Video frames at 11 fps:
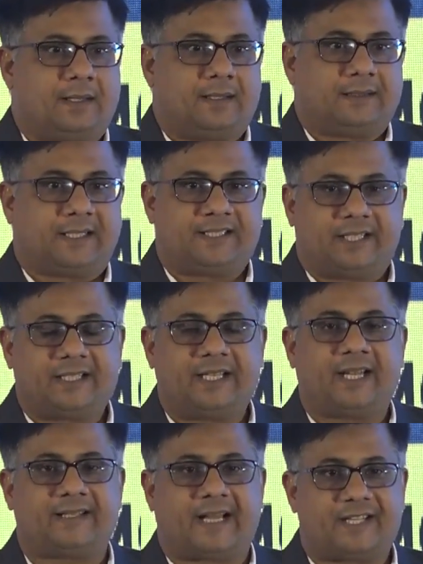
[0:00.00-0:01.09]
the journey
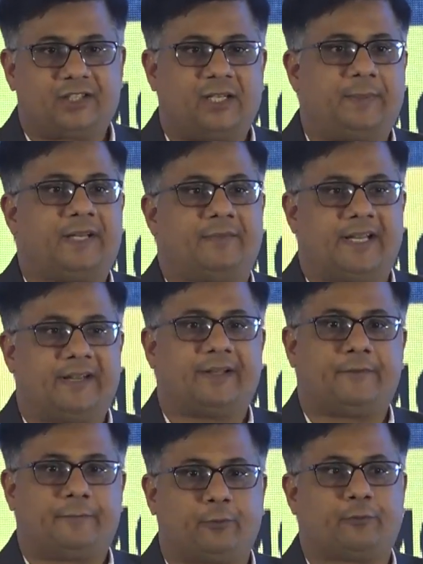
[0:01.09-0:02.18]
has actually been very, very
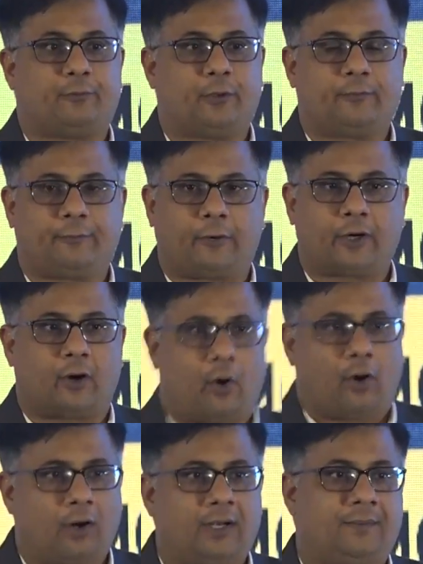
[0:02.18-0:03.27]
fruitful for
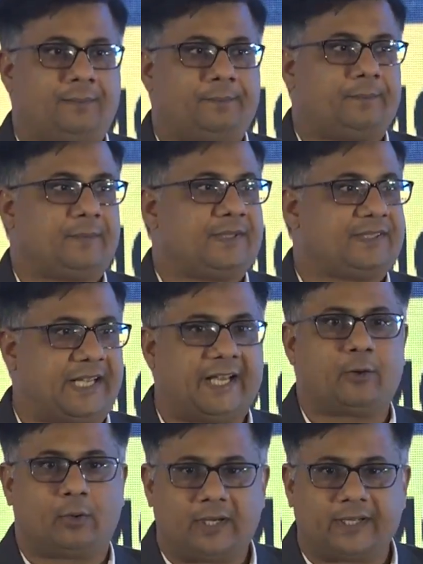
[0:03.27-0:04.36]
all
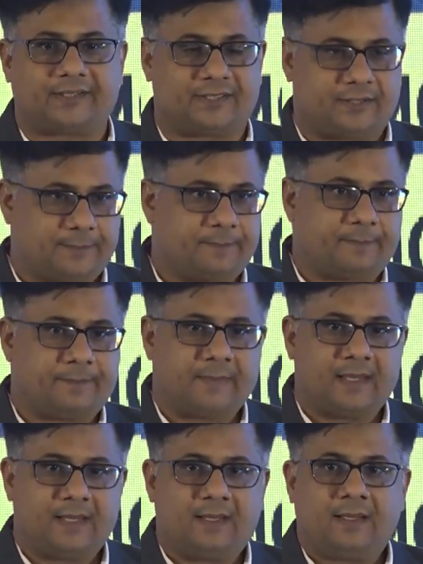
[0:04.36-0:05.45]
stakeholders.
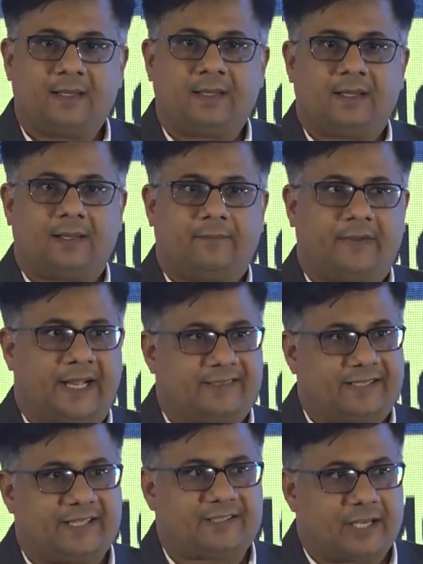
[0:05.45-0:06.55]
When I say
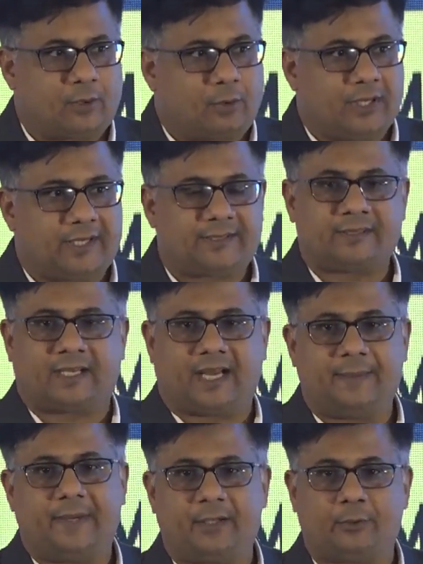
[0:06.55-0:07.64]
stakeholders, I
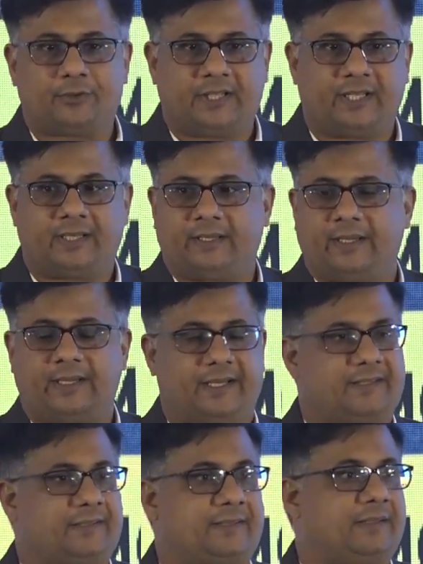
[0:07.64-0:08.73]
mean to say it
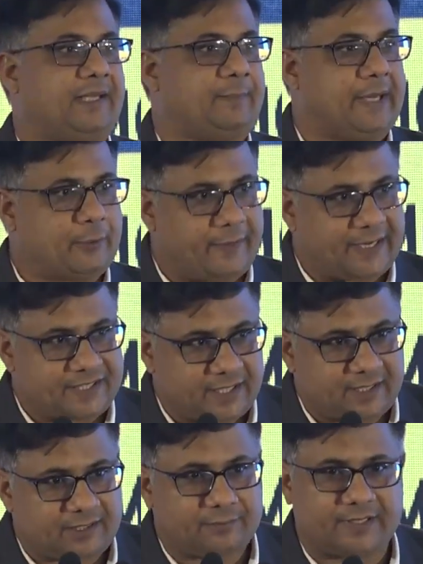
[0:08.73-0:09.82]
is the
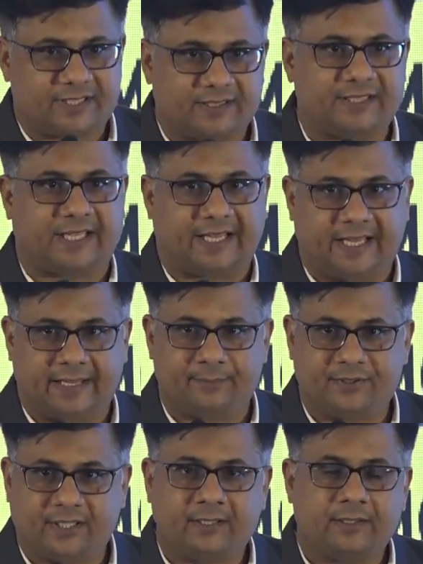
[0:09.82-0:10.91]
manufacturers, which is the
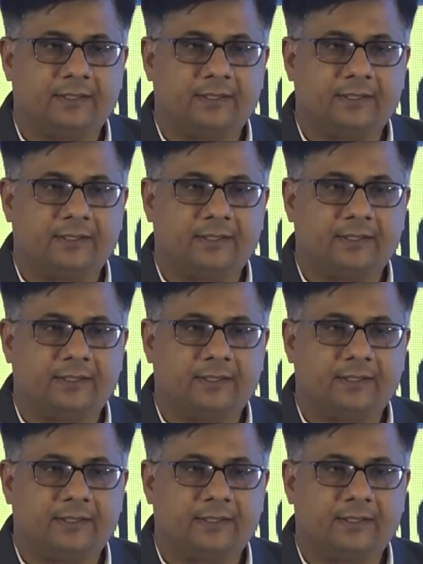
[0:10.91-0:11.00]
AMC,